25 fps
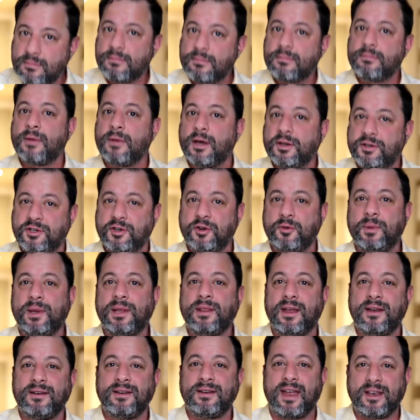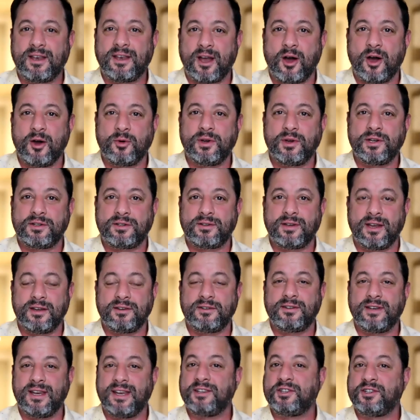assuming that Netanyahu
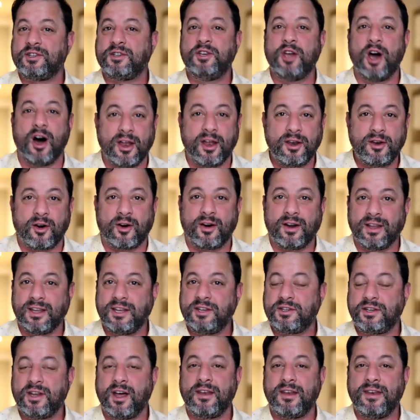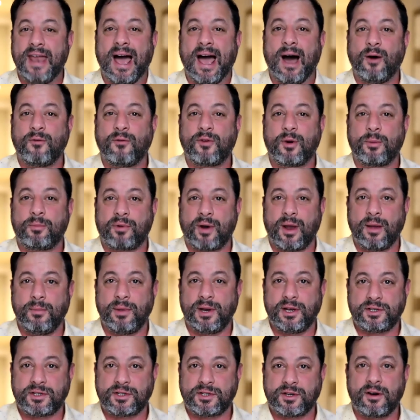is done, or at least done now for prime
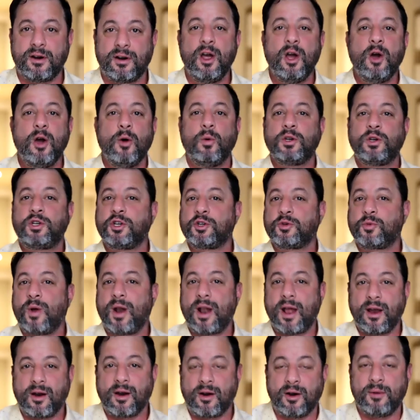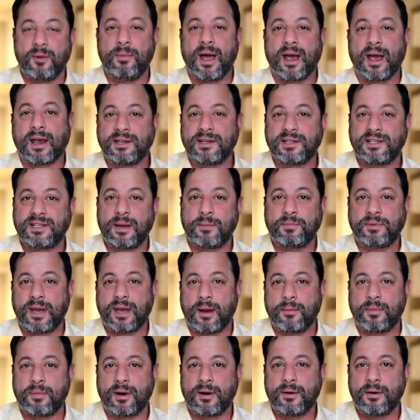minister, which is what I heard back in
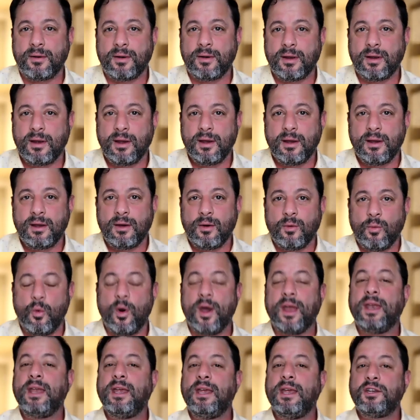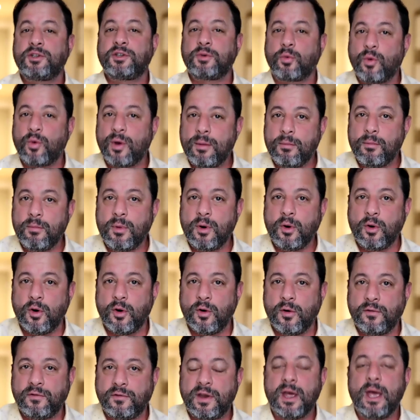September, when he's
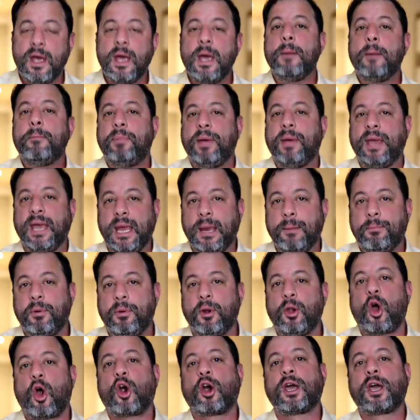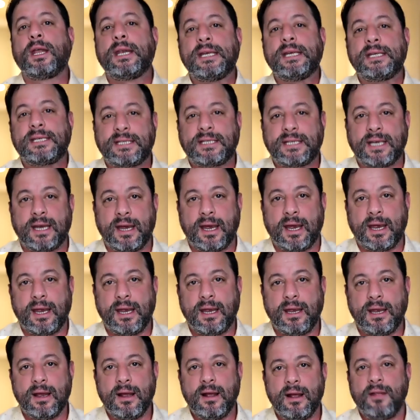removed, people are going to
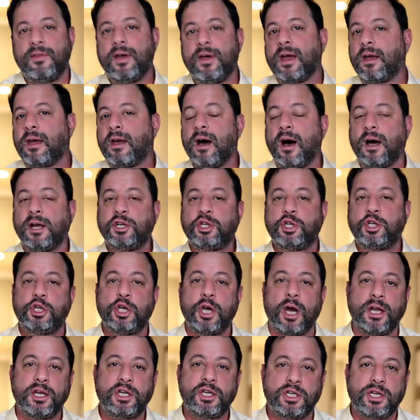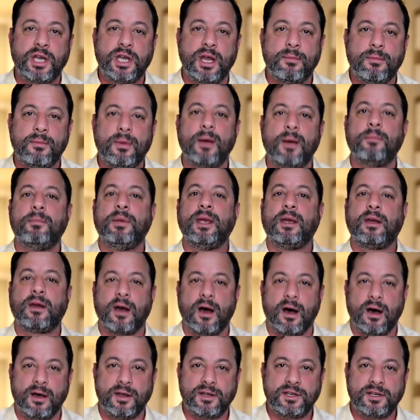say that God judged him
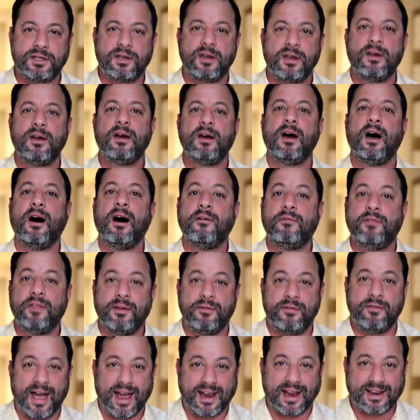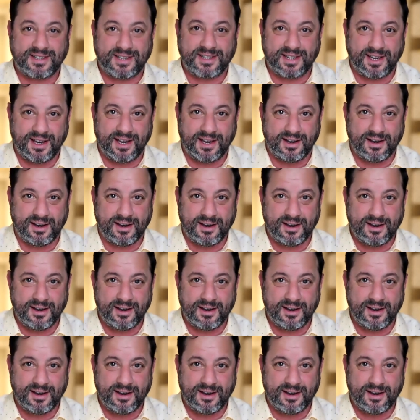because of the vaccine.